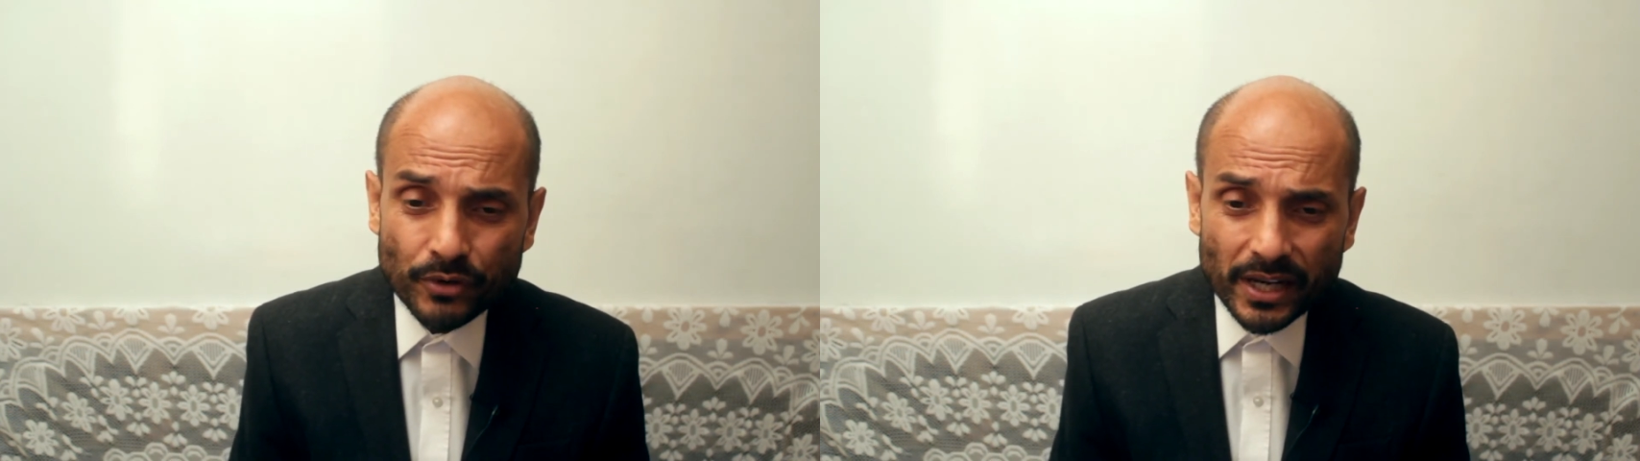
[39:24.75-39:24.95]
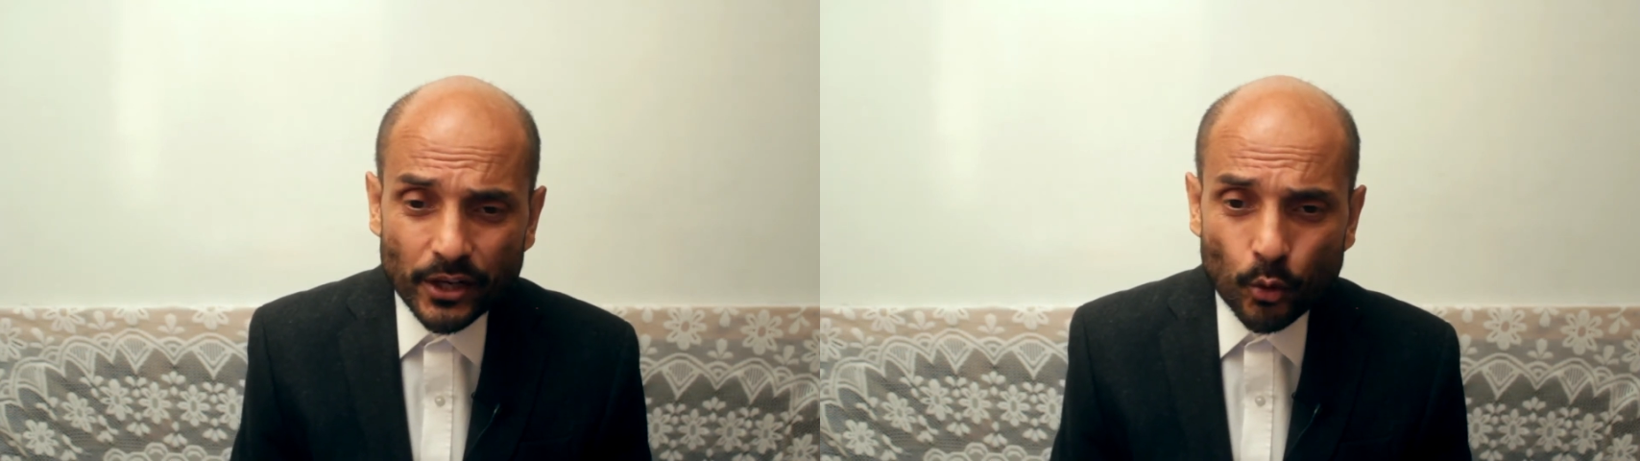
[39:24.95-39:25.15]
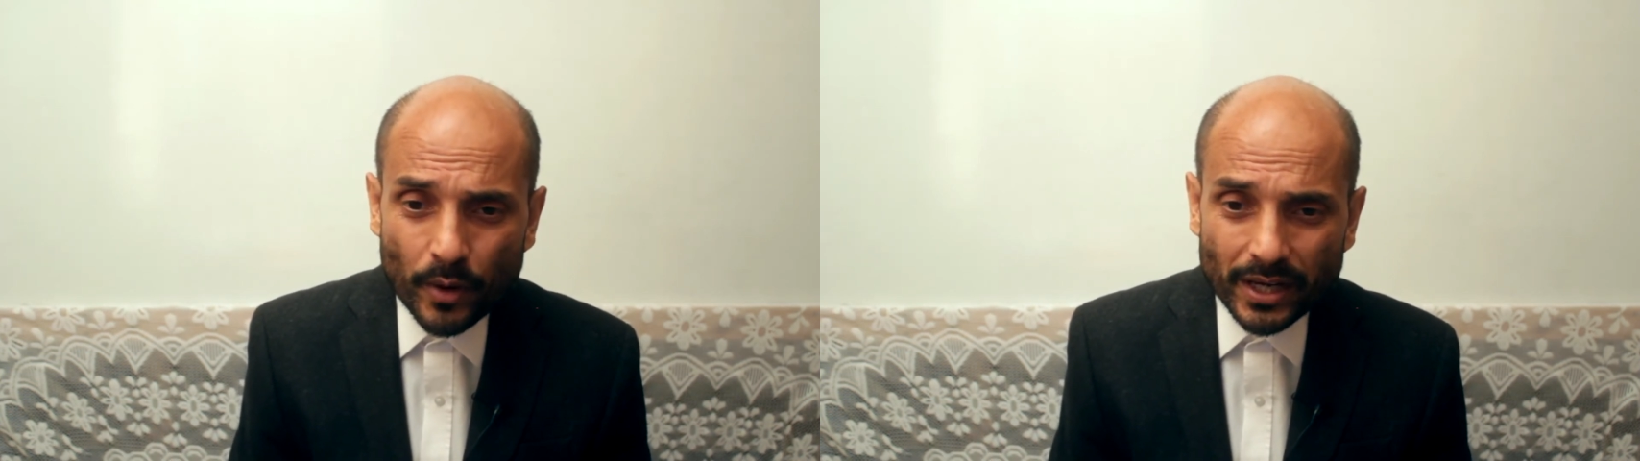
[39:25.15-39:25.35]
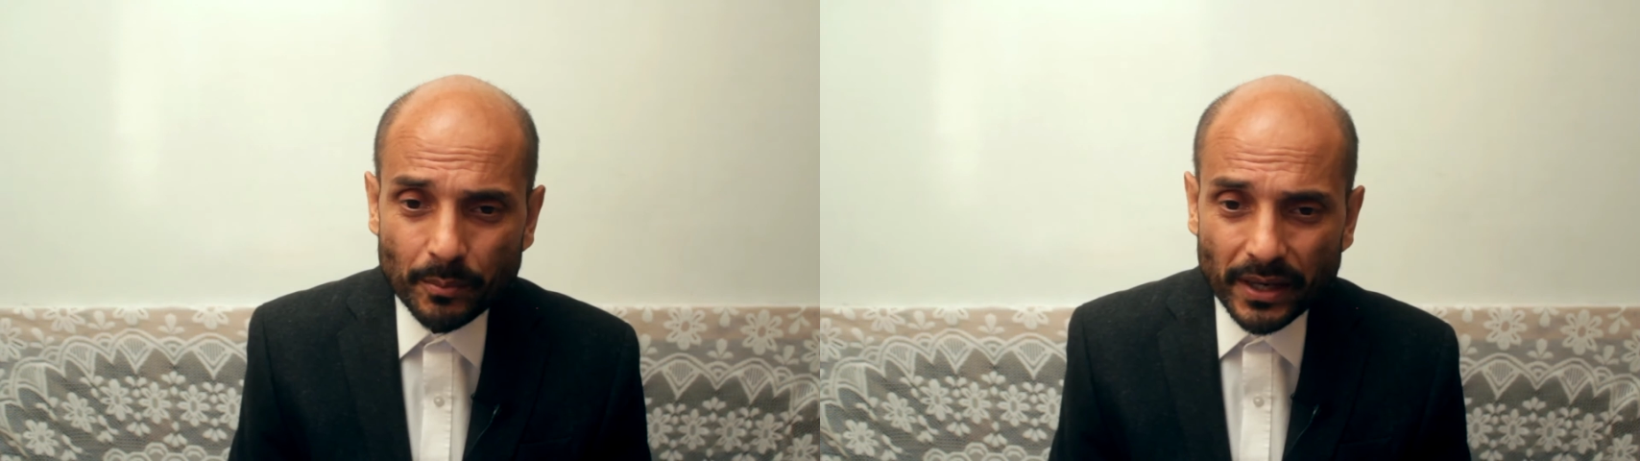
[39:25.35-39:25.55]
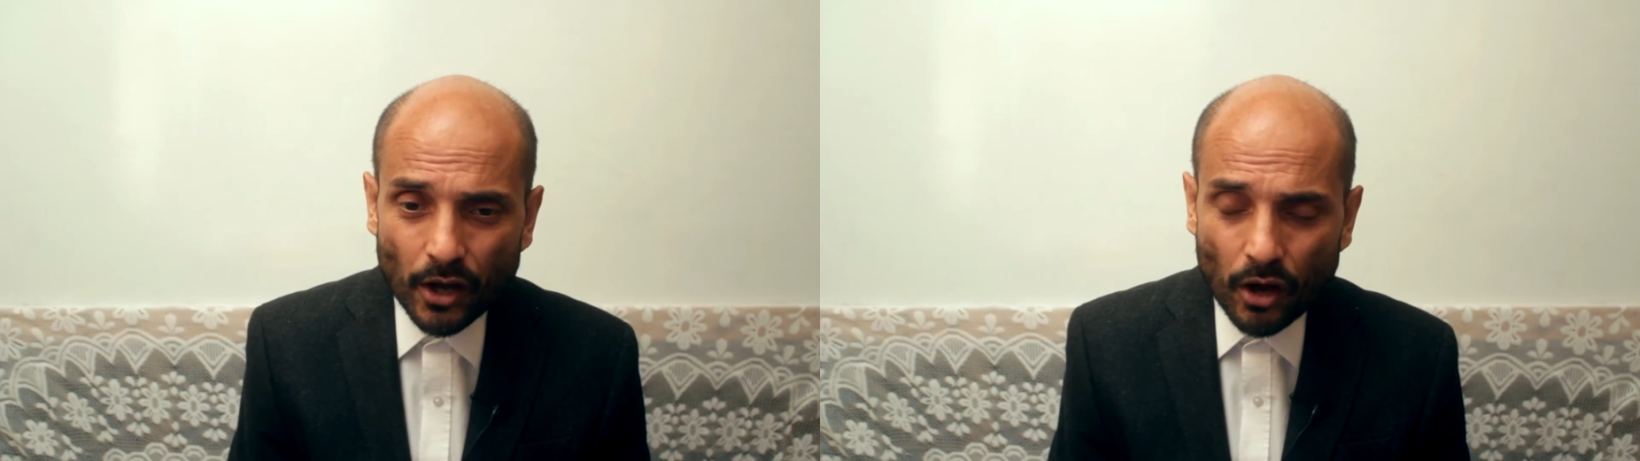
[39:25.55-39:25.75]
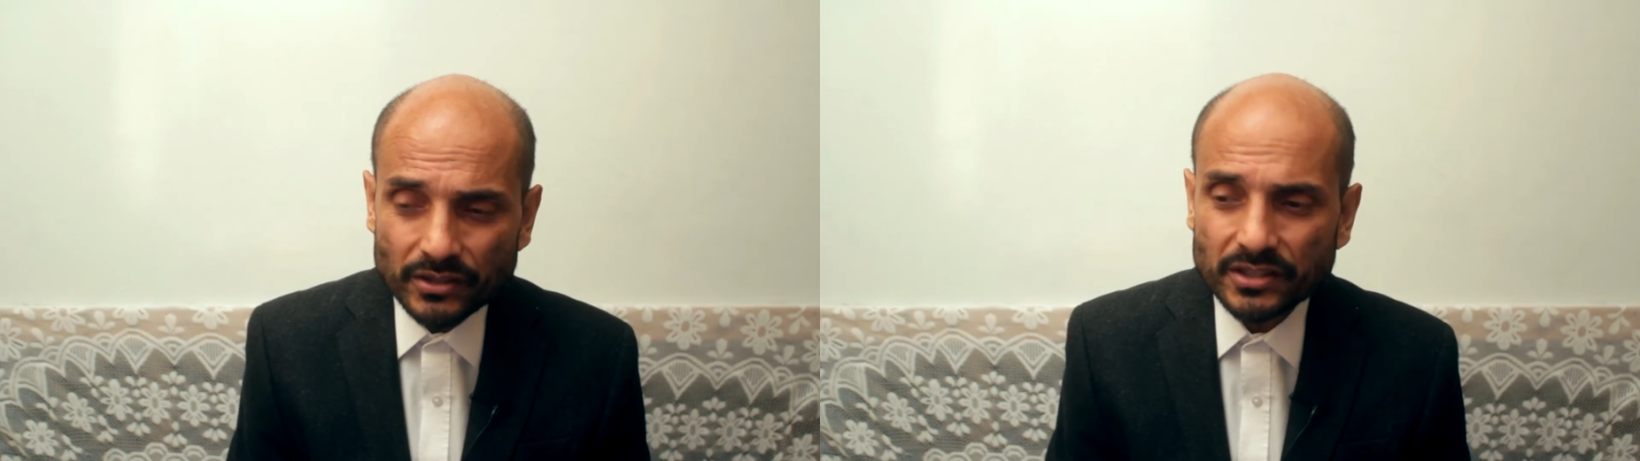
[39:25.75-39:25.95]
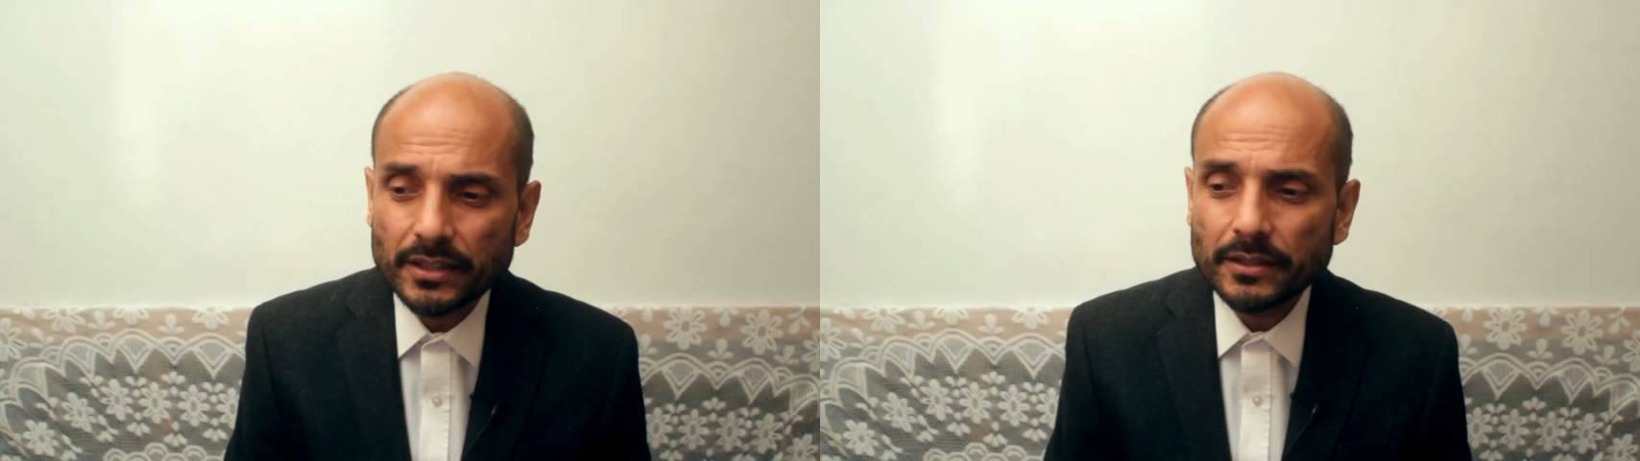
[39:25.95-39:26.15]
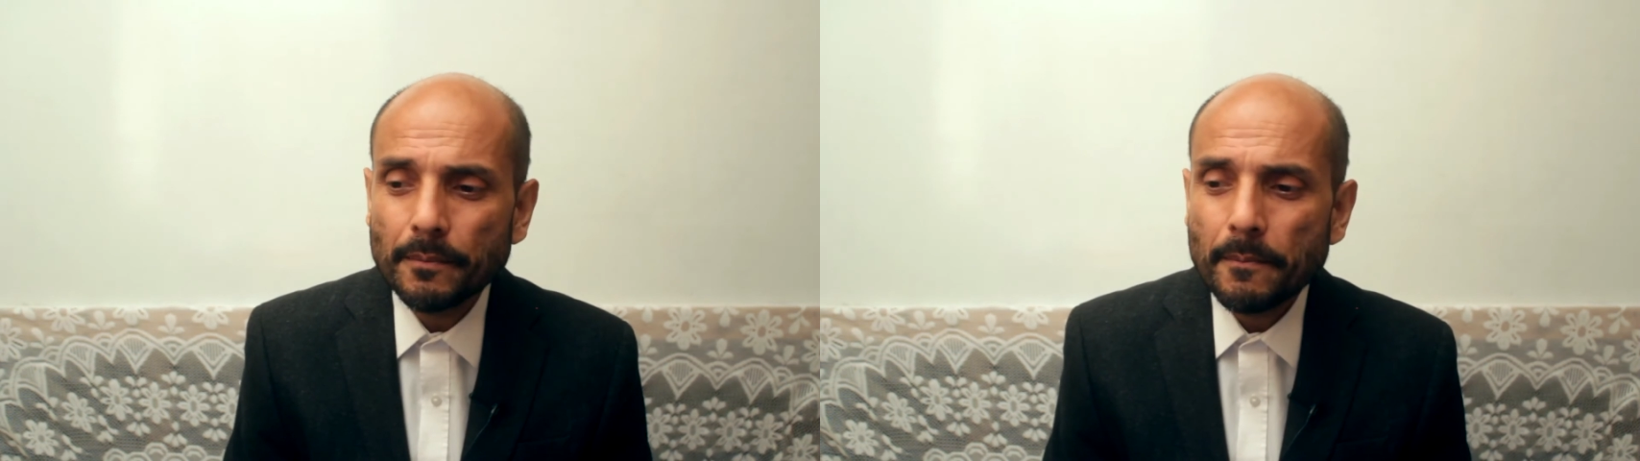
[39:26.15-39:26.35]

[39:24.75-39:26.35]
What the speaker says: really already been answered,